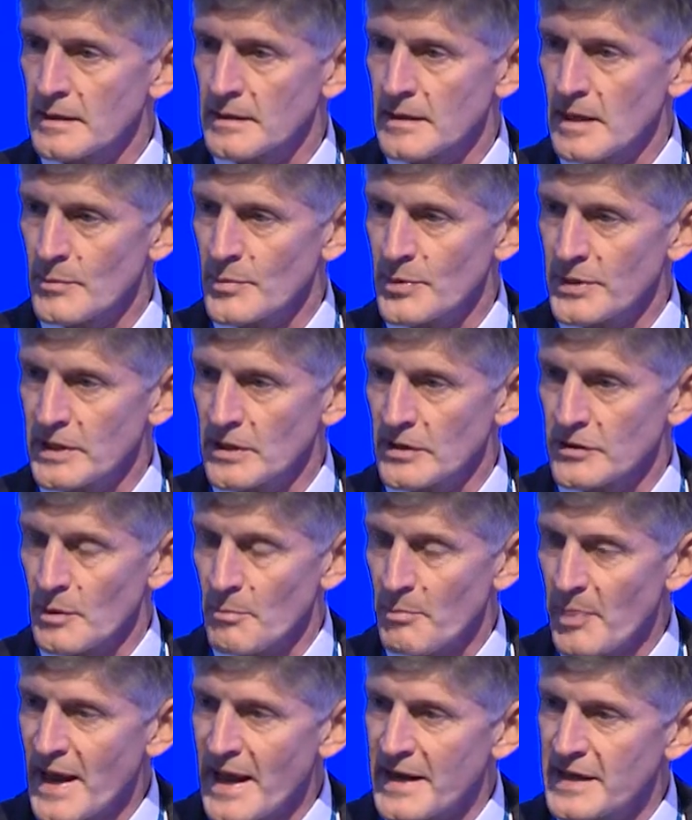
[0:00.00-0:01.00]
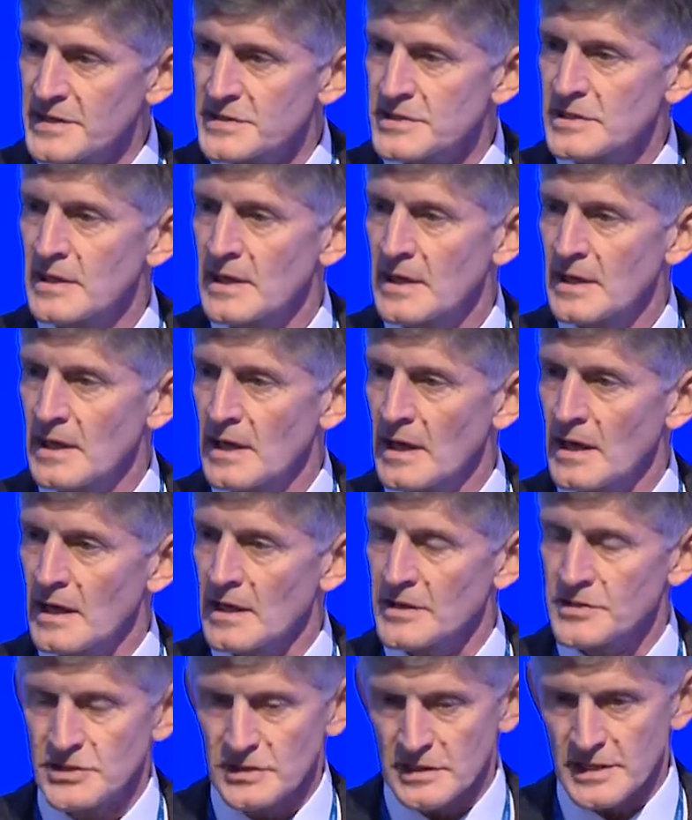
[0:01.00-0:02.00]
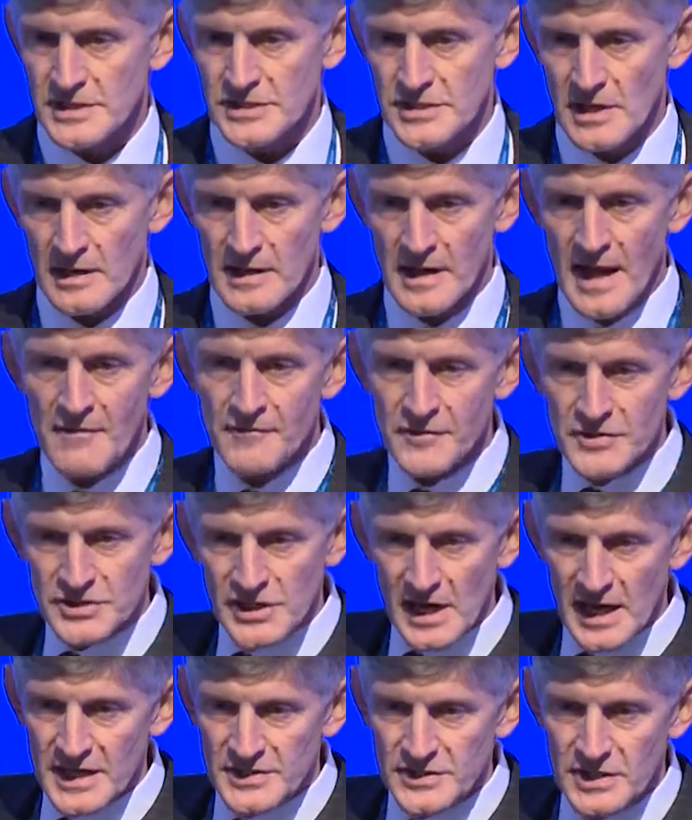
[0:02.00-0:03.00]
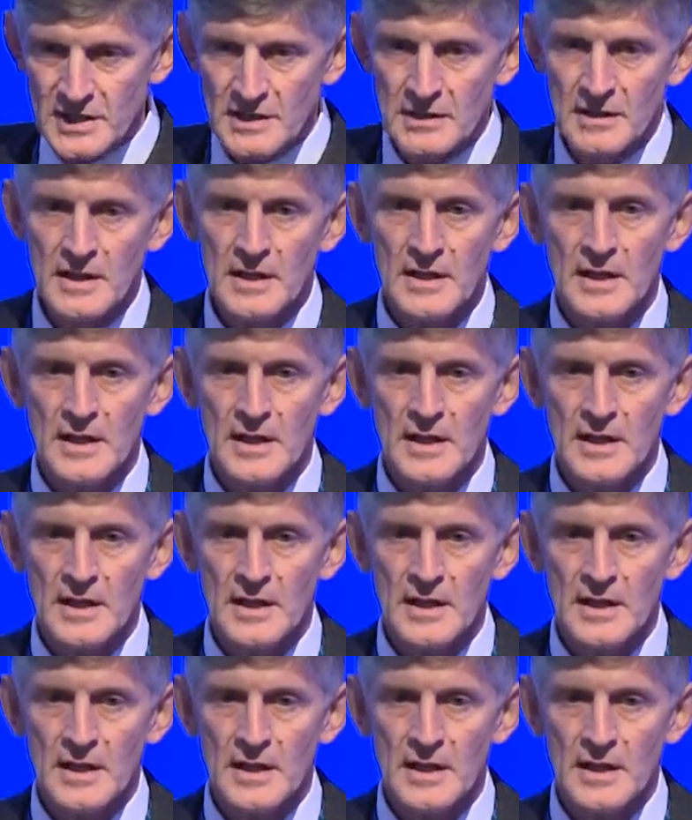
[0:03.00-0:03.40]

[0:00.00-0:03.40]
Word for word: company on the planet, until they started advertising.